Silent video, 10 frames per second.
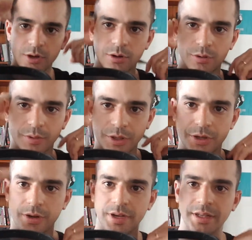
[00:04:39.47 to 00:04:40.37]
or when you
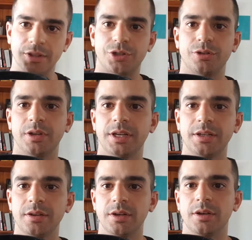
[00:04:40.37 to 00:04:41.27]
don't need the short
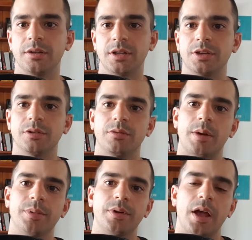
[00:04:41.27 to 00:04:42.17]
lead, then you can
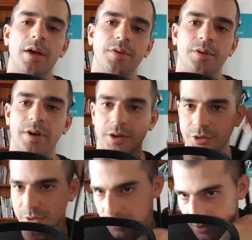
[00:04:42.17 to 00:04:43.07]
have it around
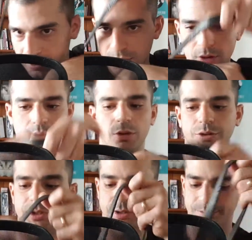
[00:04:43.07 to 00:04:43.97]
you there.
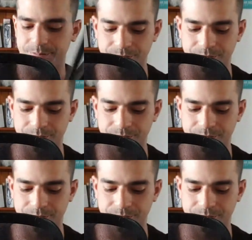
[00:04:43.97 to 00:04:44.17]
Also,